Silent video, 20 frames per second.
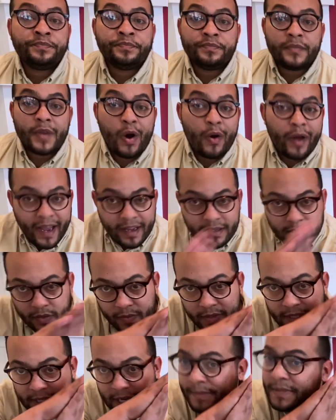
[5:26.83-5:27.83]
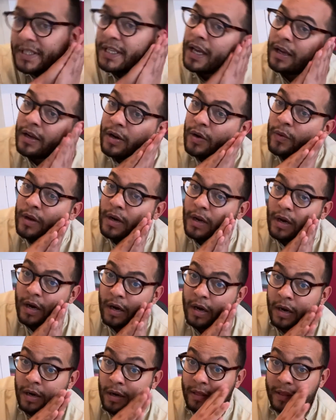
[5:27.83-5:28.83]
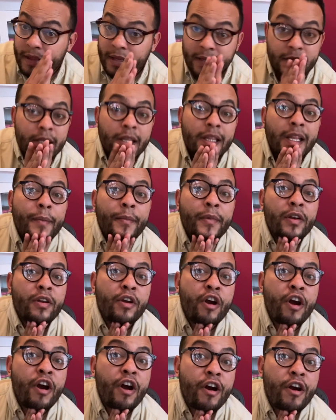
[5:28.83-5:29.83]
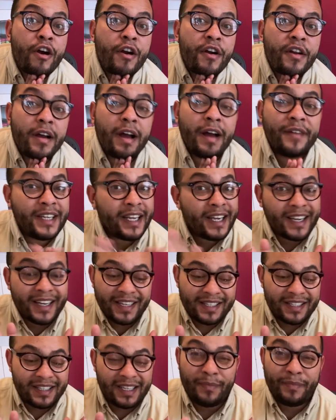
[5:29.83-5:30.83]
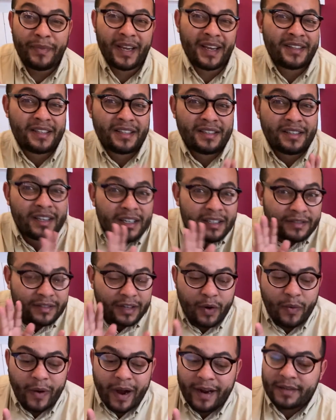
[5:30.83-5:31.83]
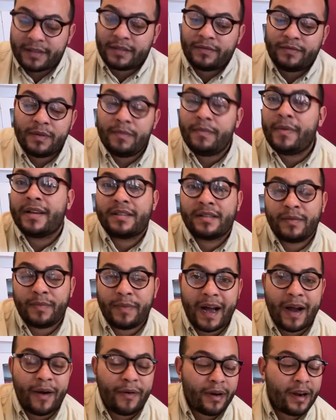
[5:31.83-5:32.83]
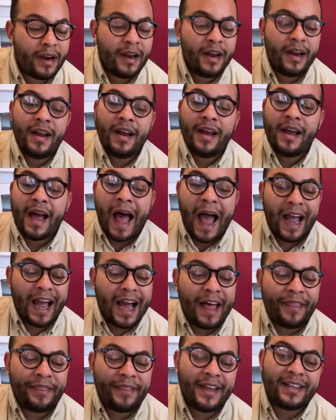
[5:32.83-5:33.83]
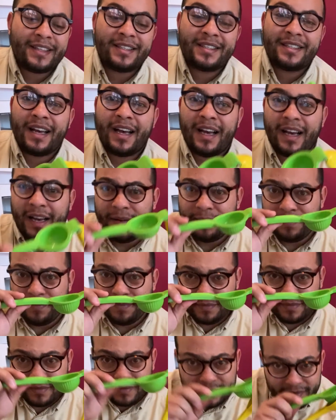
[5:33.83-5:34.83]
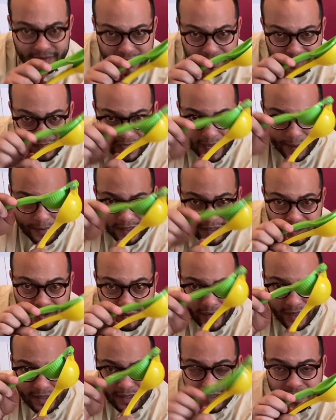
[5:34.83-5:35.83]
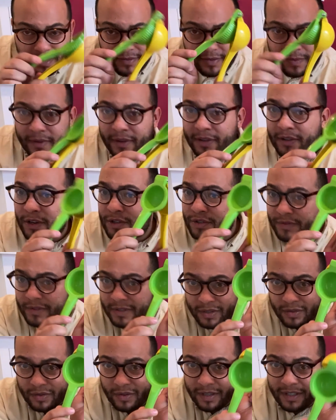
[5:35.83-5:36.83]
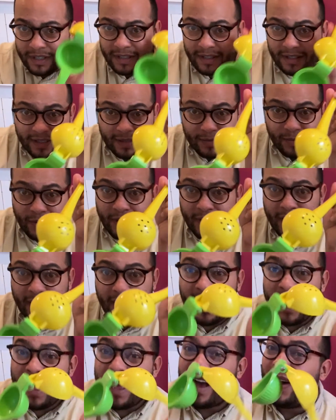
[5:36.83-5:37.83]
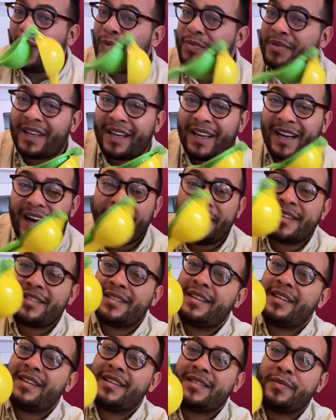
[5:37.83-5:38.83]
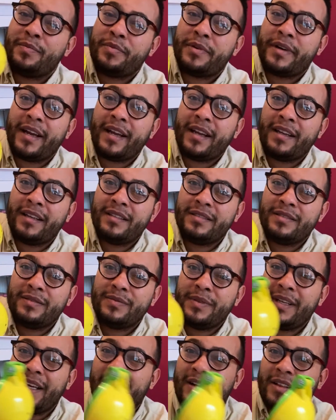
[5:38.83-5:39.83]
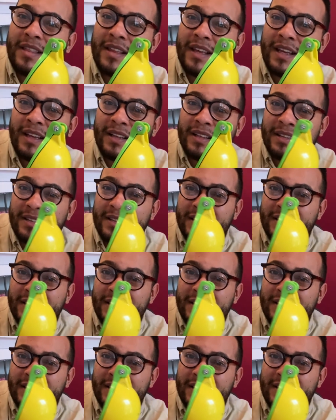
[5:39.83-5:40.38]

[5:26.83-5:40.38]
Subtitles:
Okay, so it's time to get going on this lemon curd. I've taken a seat because this is gonna require some real muscle power. I got this lemon squeezer from the grocery store just this morning. Hope to God this thing doesn't break. What do y'all think?